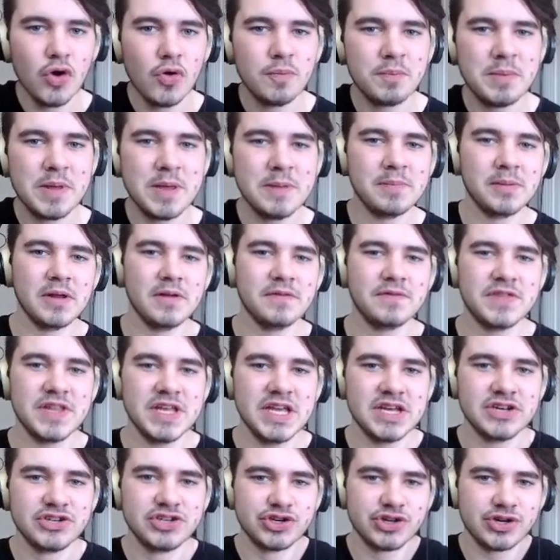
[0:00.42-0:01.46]
people of the
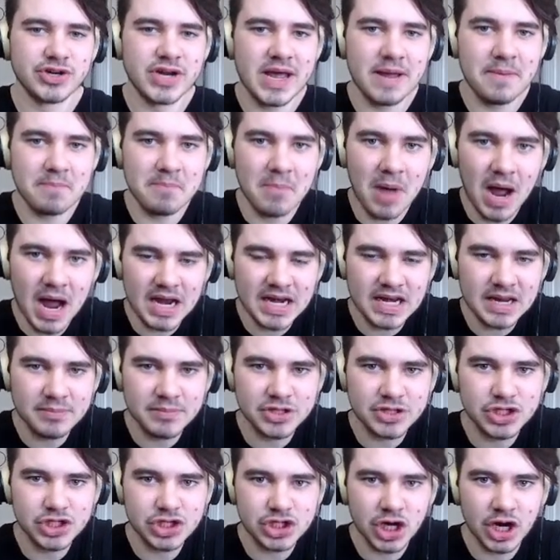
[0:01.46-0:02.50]
internet, my name
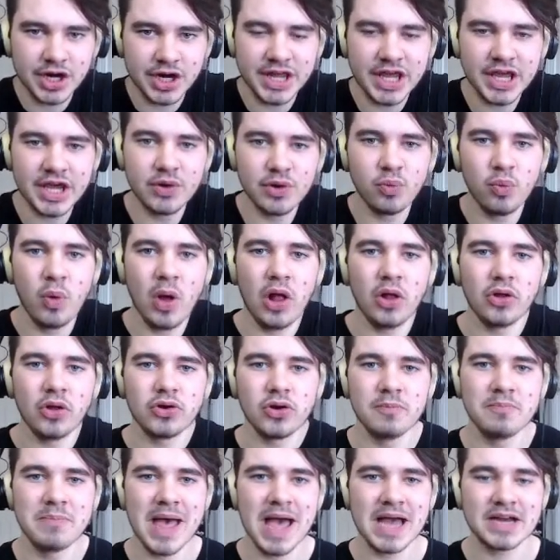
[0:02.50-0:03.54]
is Johnny, and
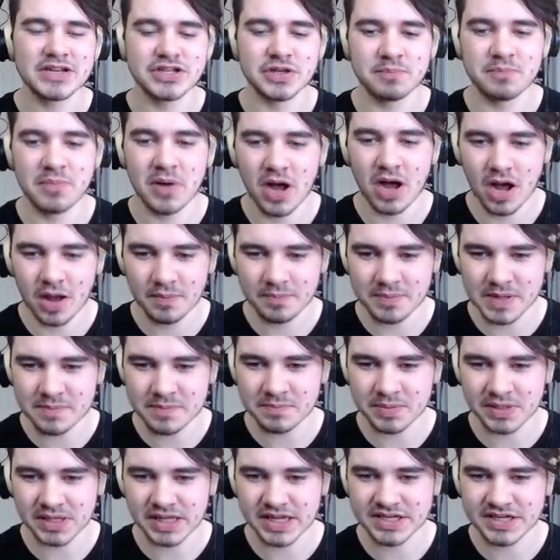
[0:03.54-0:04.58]
welcome back to Poppy
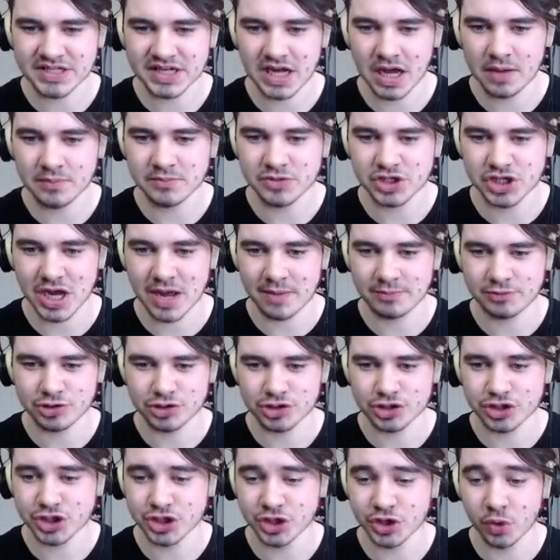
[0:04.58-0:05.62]
Playtime Chapter
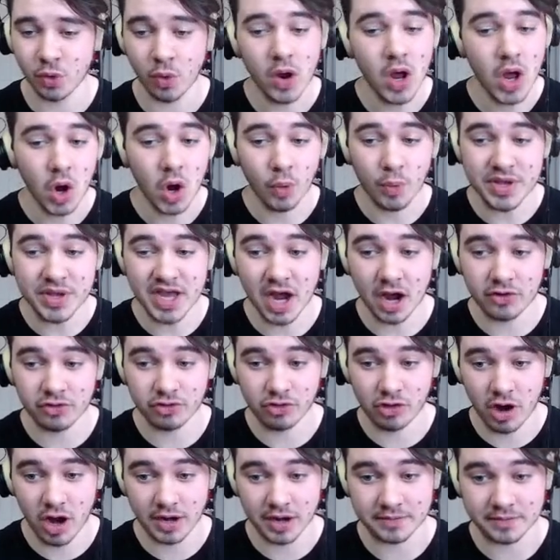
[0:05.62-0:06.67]
two. We gotta
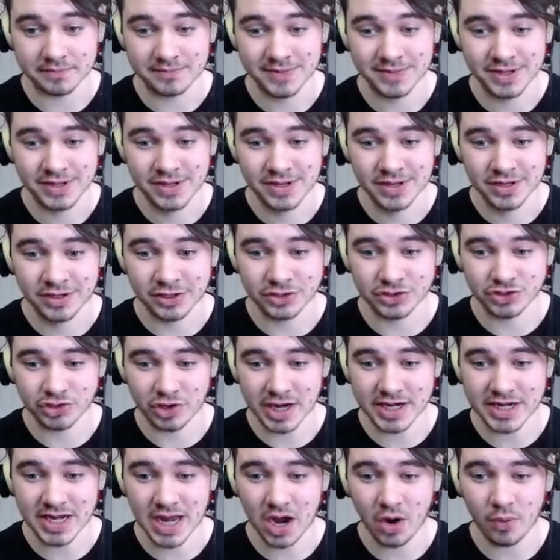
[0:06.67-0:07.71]
run, because
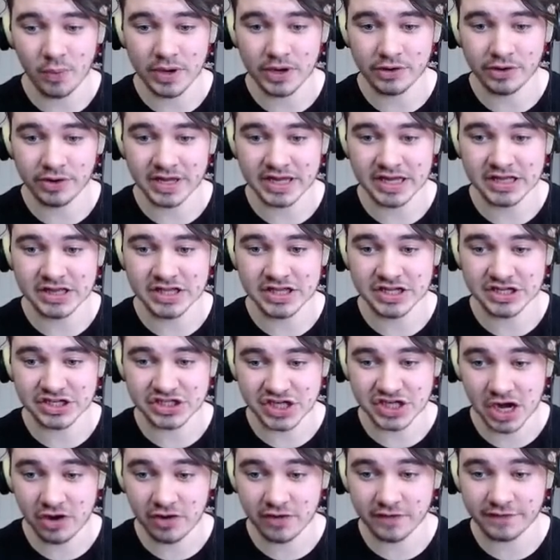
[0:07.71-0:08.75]
right now we are in the
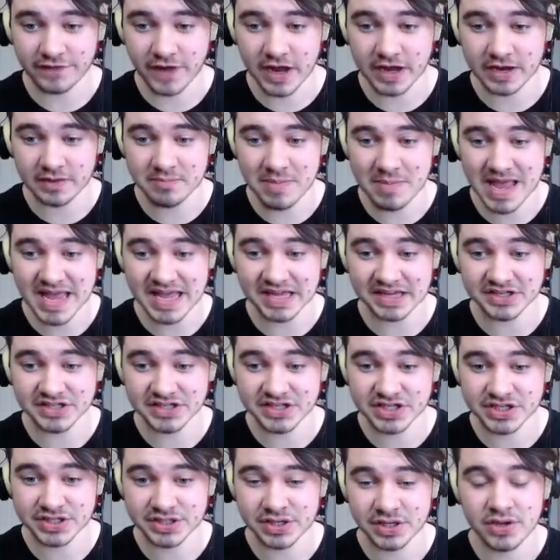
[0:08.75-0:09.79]
terrifying
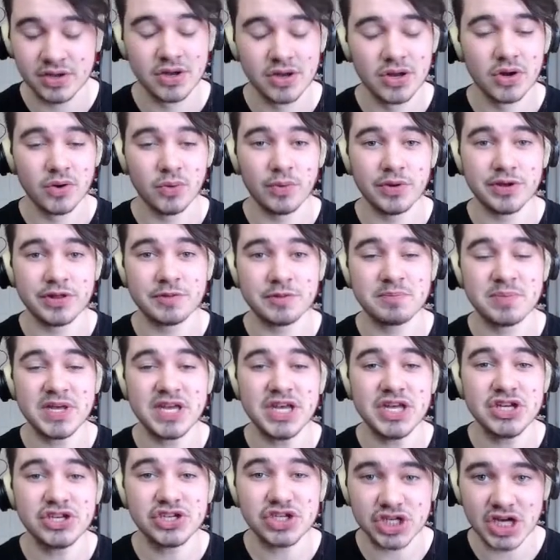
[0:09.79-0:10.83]
maze with
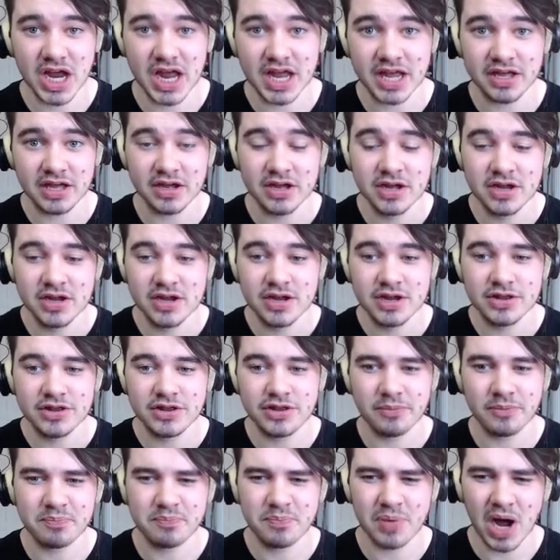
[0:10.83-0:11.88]
P J the
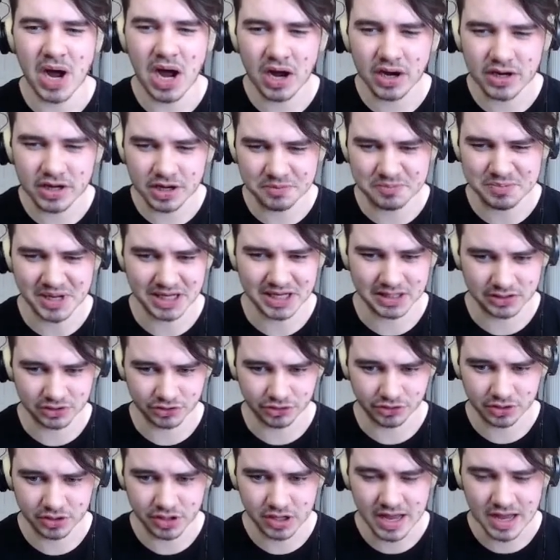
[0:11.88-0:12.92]

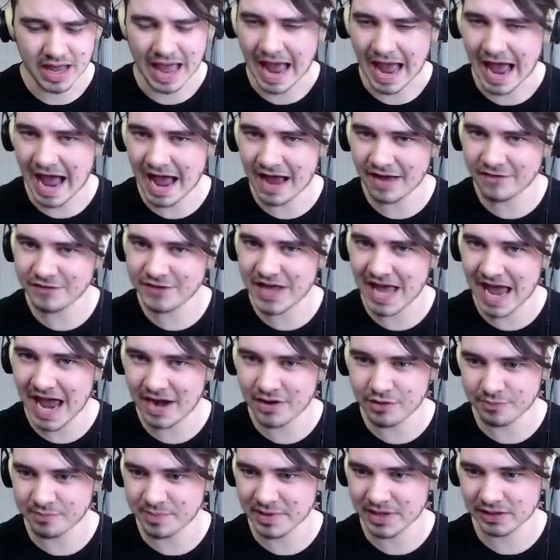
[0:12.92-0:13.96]
Pugapillar. Half
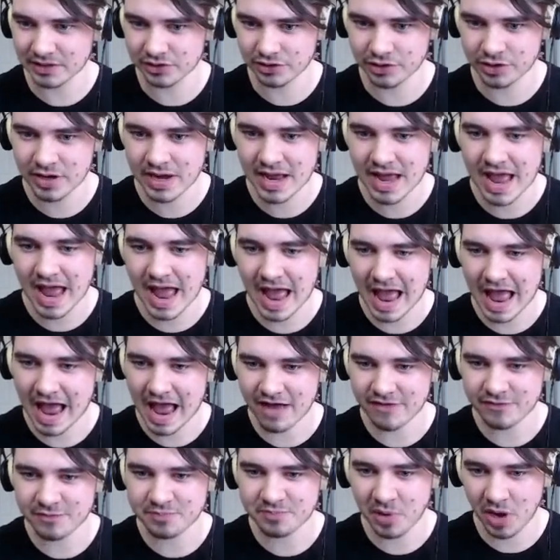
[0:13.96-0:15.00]
caterpillar,
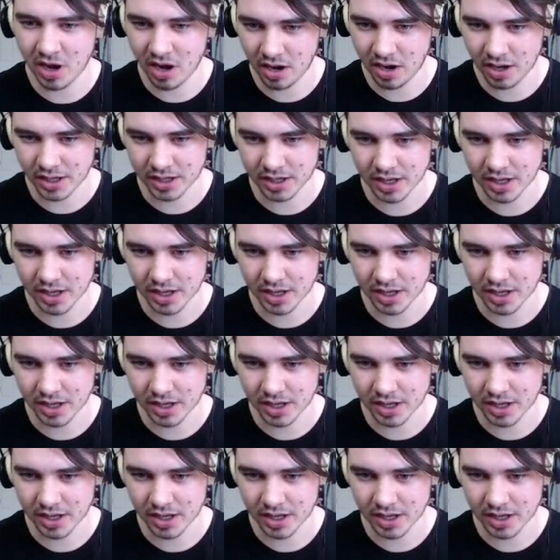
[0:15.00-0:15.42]
half pug.